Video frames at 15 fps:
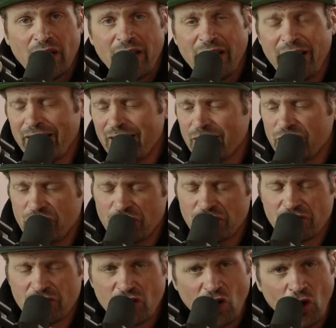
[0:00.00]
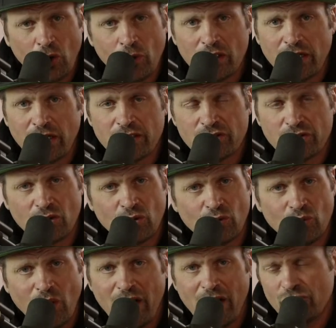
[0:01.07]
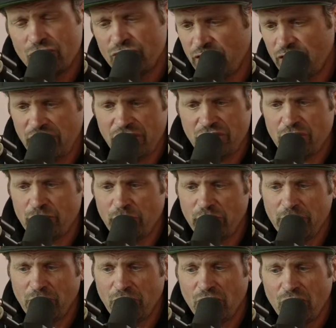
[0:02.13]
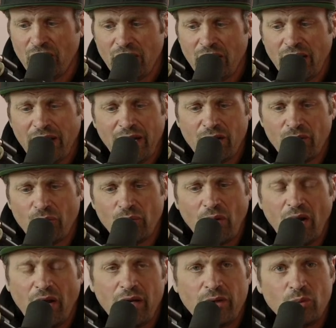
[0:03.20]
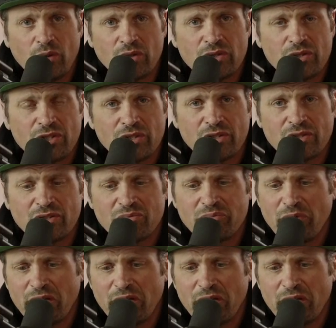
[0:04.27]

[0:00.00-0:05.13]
and just coalesced around teaching people how to ride was just,